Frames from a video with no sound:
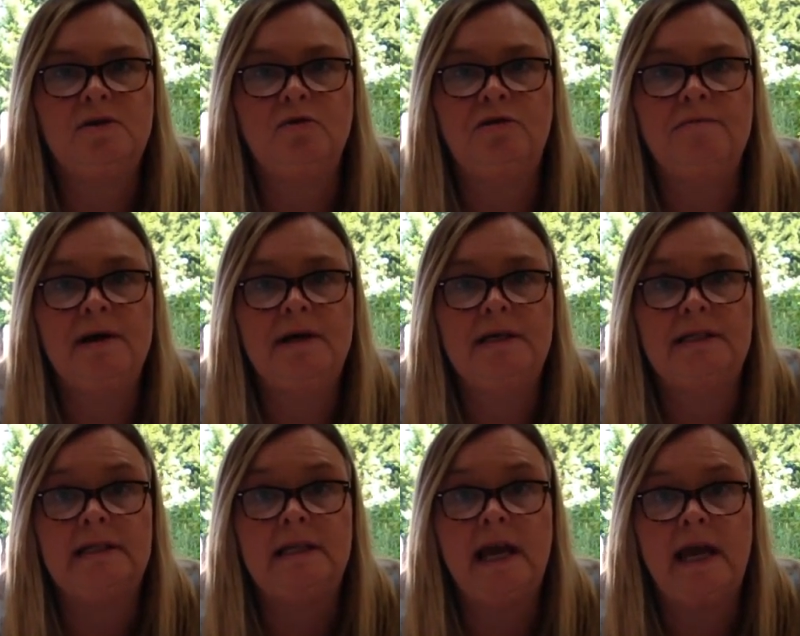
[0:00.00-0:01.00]
is called The
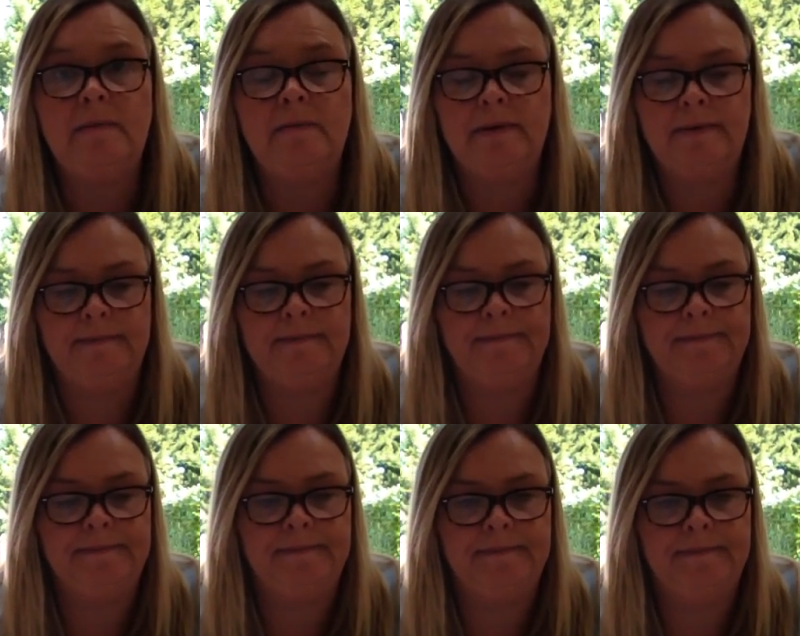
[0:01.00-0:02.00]
Monkey's Escape.
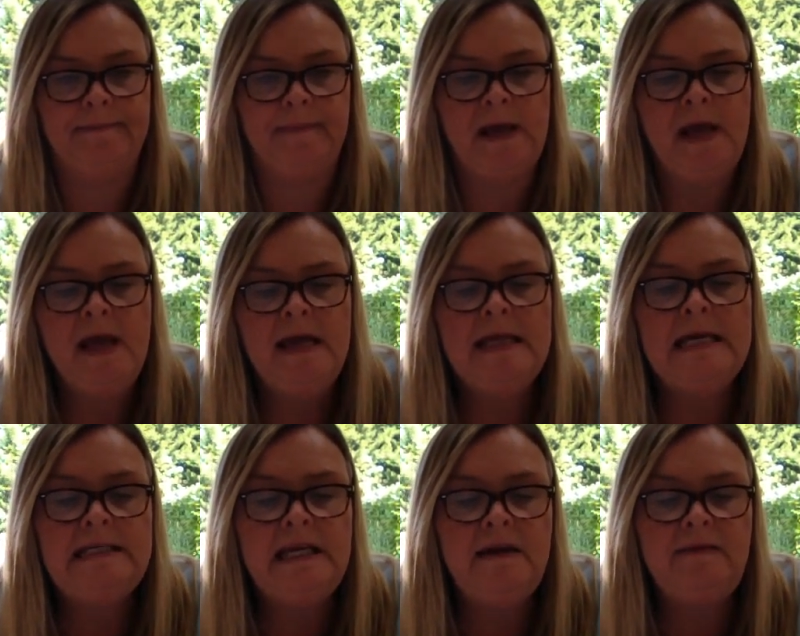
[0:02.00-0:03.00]

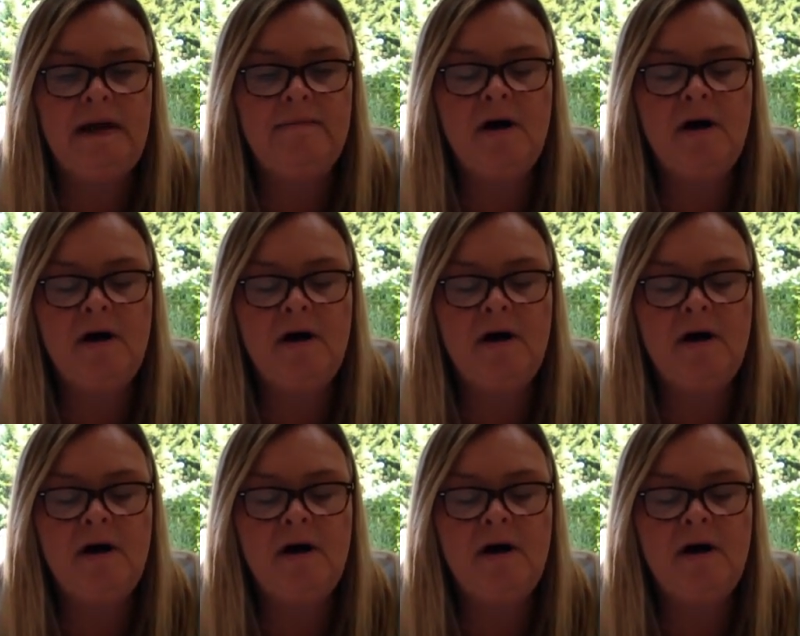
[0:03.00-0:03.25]
That evening,